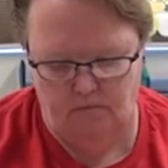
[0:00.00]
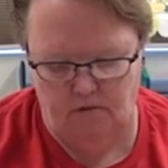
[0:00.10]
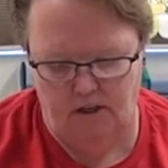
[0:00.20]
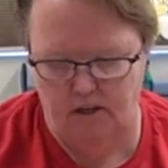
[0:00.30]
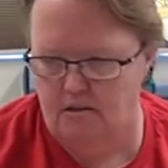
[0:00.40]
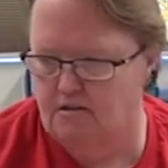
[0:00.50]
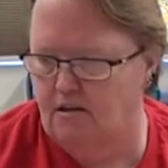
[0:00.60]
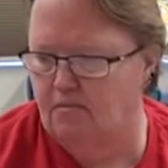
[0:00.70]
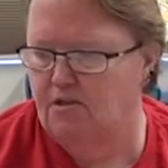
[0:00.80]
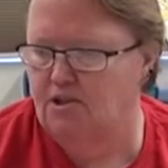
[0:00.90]
Okay, it's
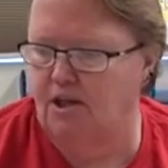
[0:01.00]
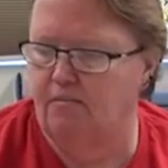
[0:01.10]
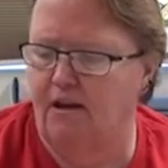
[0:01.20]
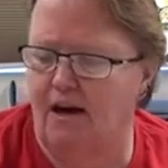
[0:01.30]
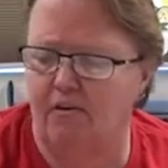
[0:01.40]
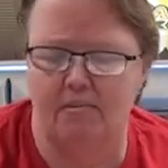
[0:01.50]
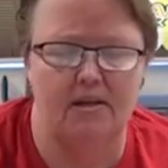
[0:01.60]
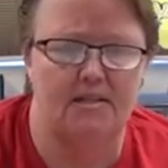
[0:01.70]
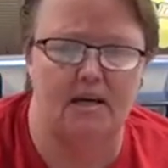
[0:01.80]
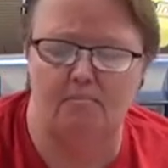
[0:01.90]
come in shape. Now I'm
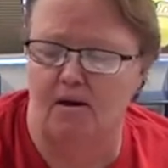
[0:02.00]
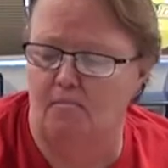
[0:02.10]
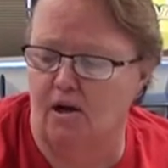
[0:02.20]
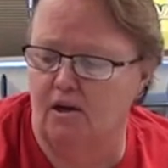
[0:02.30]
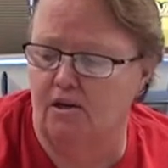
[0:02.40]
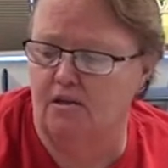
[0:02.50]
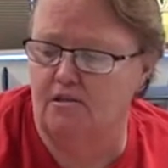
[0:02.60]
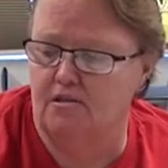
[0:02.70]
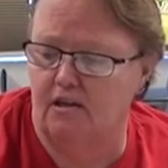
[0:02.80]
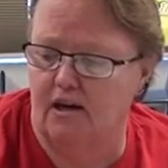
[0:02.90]
going to take my
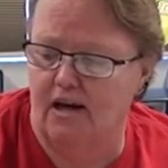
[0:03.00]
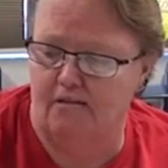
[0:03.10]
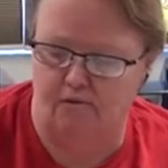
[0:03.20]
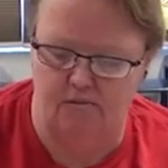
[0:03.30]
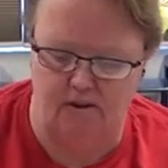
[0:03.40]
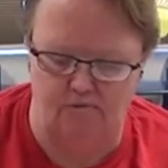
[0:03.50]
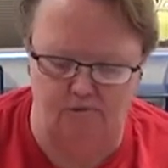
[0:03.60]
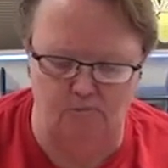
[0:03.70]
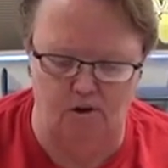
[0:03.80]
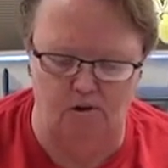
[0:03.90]
markers that I have over here
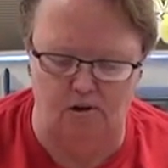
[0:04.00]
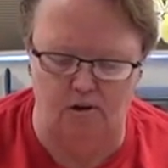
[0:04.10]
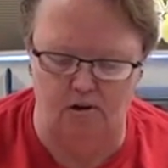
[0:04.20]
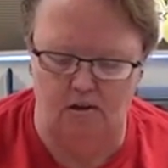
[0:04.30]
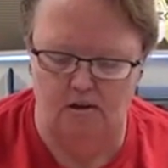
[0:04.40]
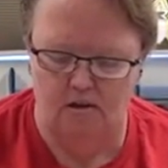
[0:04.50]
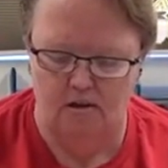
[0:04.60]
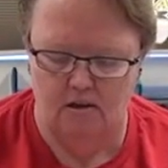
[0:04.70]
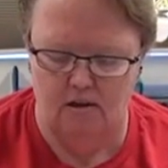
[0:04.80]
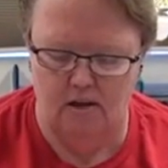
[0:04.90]
from earlier,
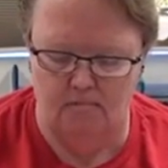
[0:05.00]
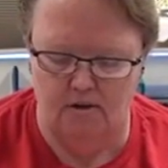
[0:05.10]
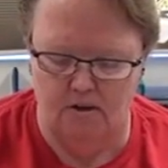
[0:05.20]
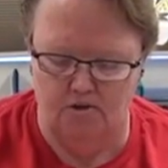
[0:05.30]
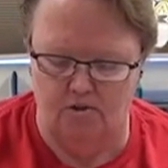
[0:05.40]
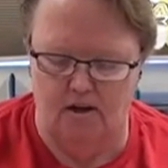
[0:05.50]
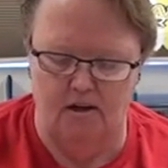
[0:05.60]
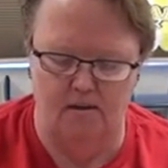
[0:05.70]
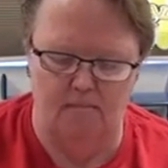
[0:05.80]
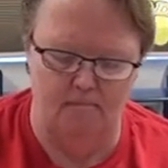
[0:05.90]
and I'm going to draw
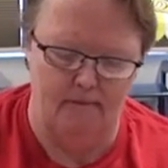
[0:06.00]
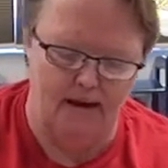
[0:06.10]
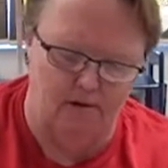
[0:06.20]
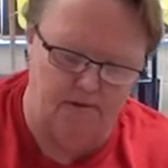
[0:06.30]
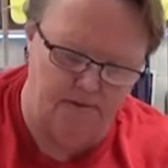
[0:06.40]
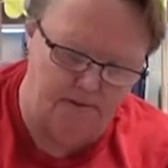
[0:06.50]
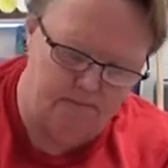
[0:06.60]
him a mouth.